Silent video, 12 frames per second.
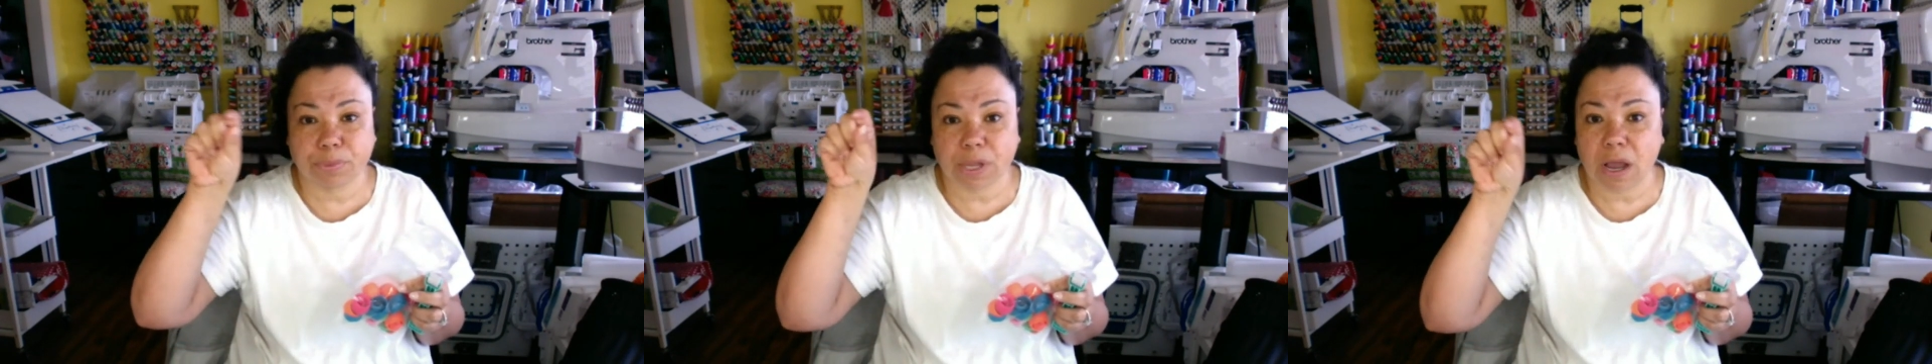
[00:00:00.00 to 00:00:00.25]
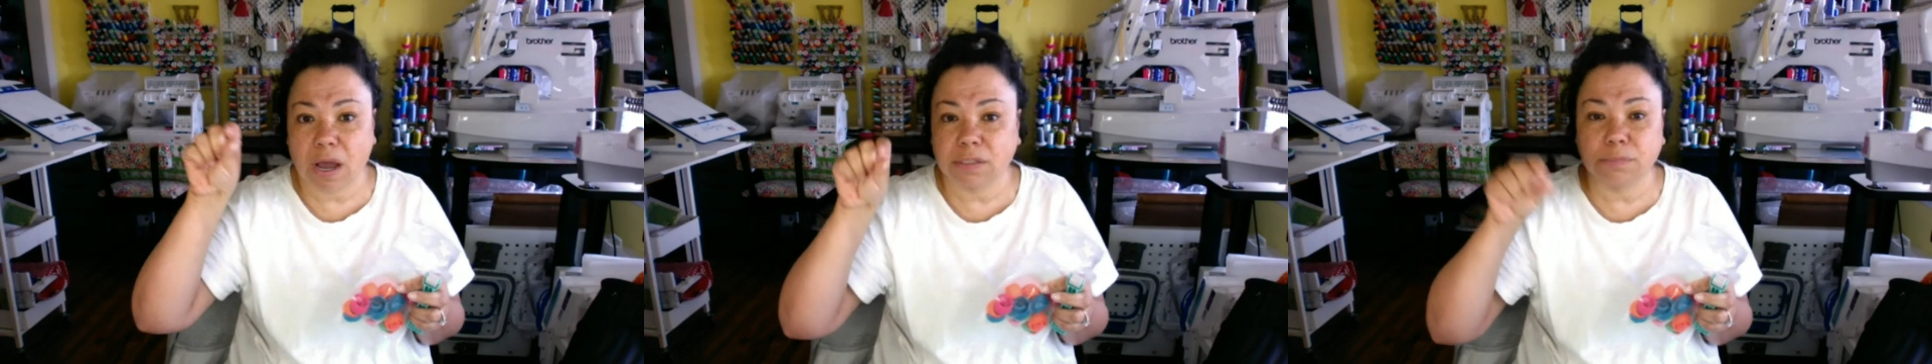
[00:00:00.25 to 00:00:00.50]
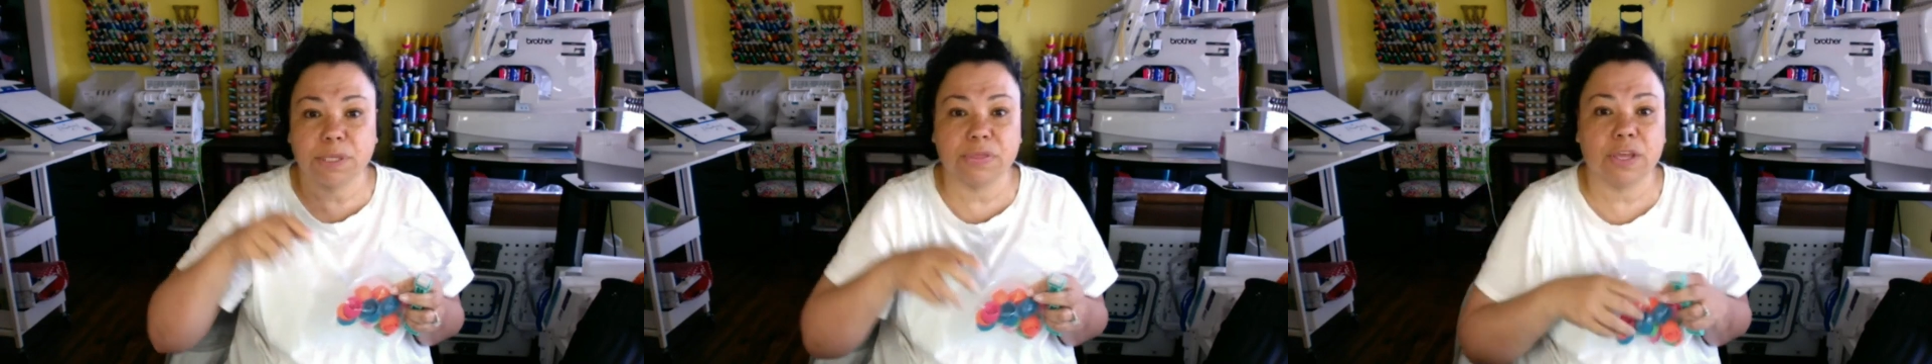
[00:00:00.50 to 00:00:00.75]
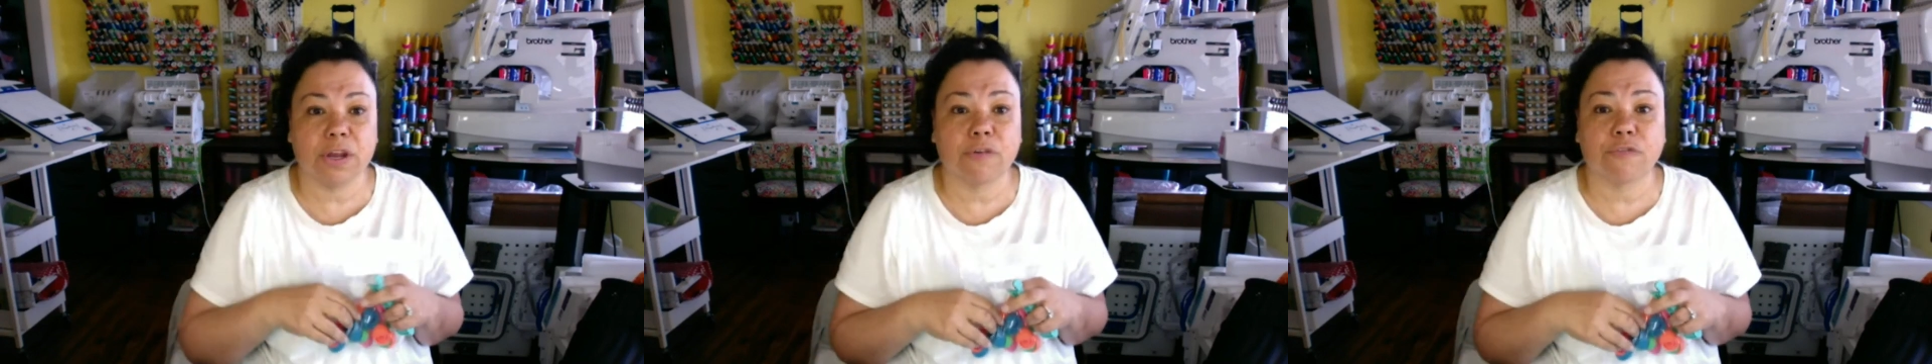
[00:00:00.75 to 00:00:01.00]
column in
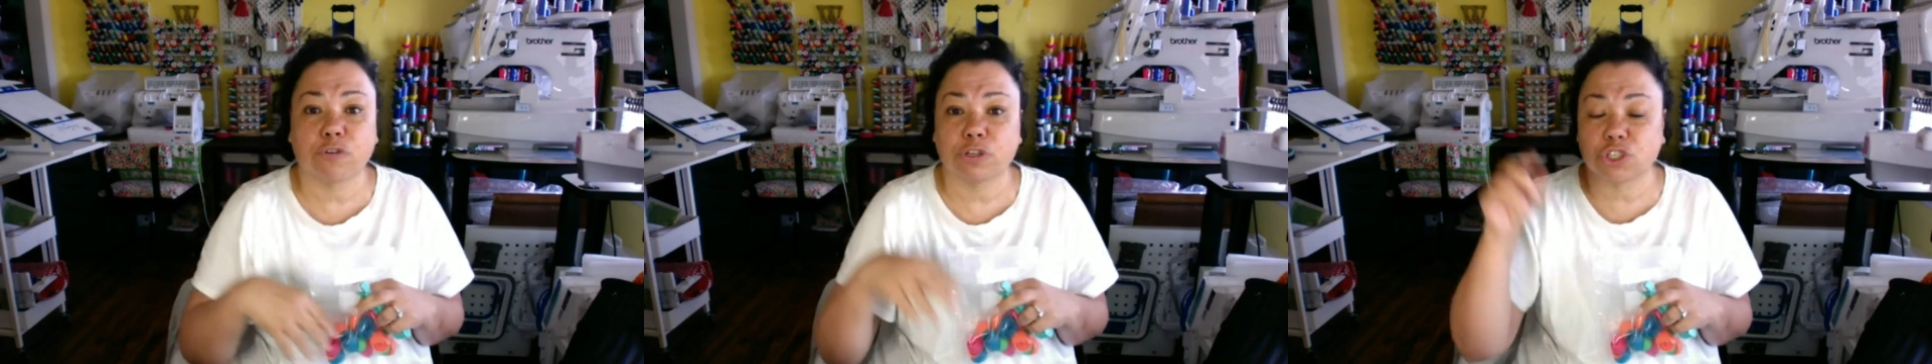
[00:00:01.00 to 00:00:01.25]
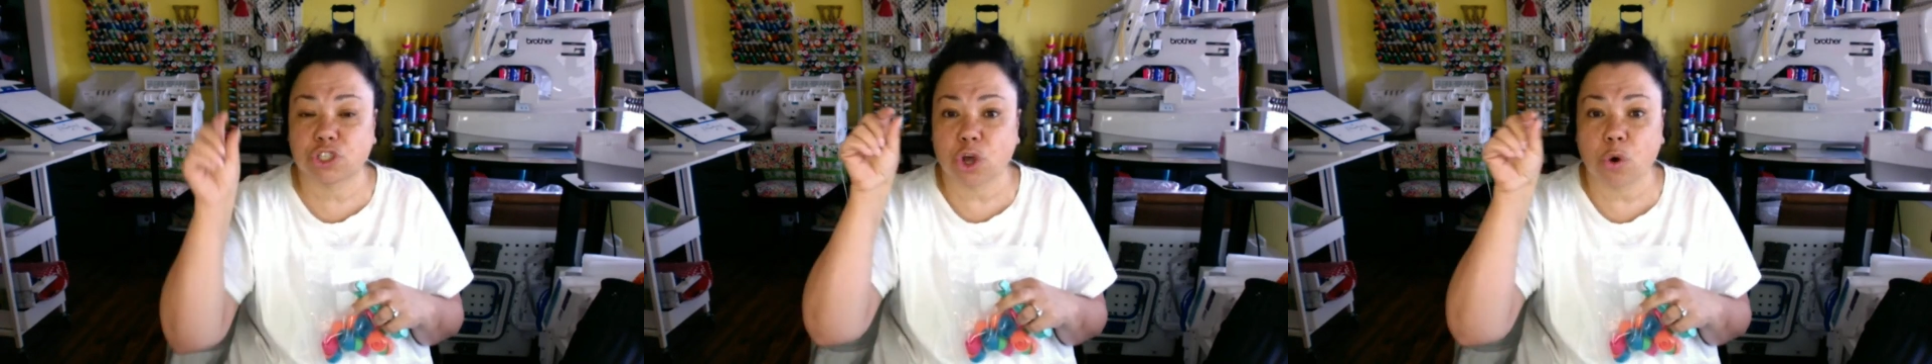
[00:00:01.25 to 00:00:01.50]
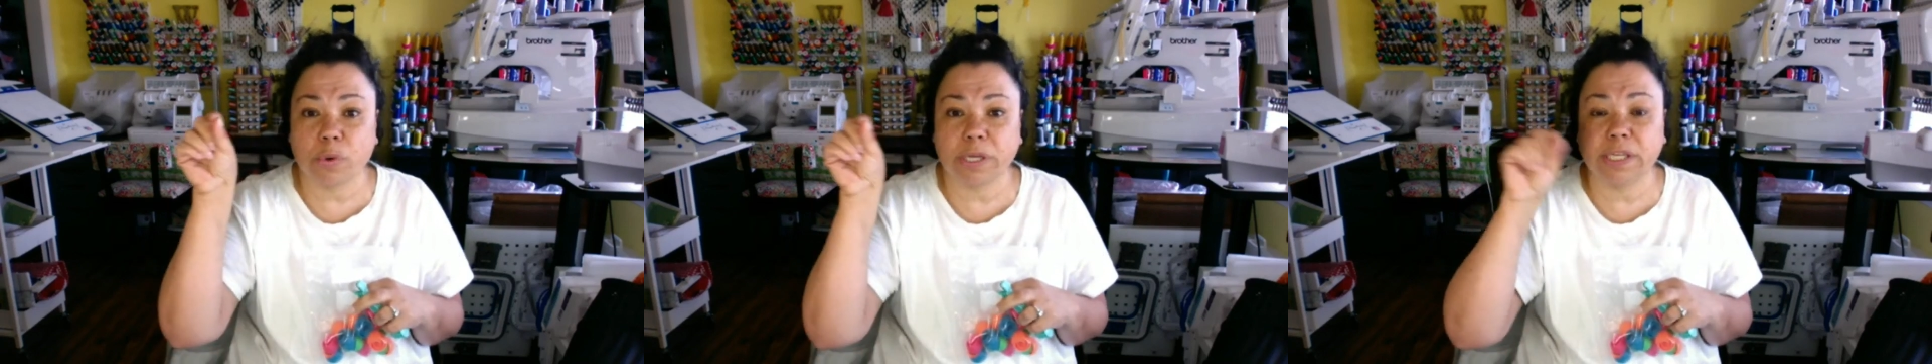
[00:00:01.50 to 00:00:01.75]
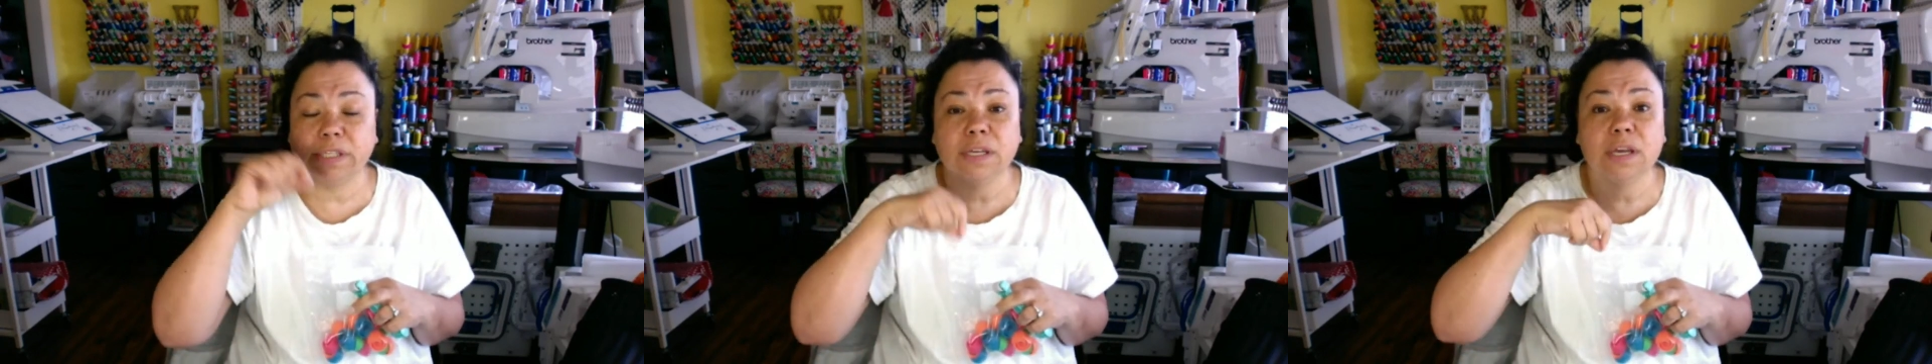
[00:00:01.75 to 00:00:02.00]
there for
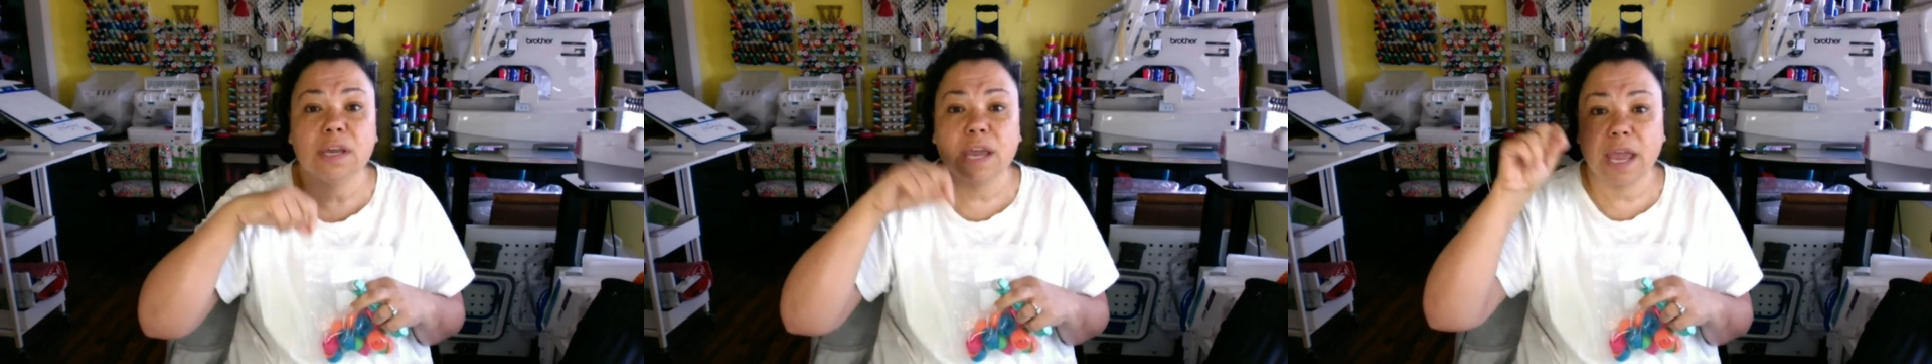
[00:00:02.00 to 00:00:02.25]
sewing